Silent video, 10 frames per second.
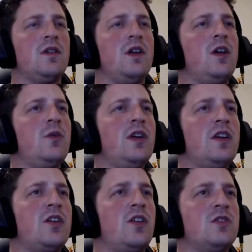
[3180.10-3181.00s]
yeah, we have
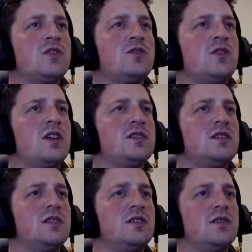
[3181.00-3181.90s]
like Oz Trucks
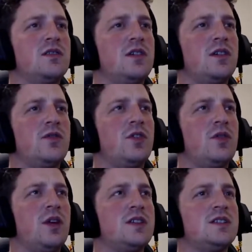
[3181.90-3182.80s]
and a
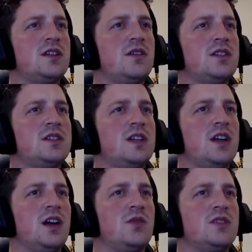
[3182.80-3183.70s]
few other series here
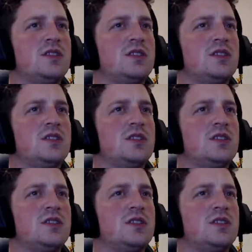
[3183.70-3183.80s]
now, which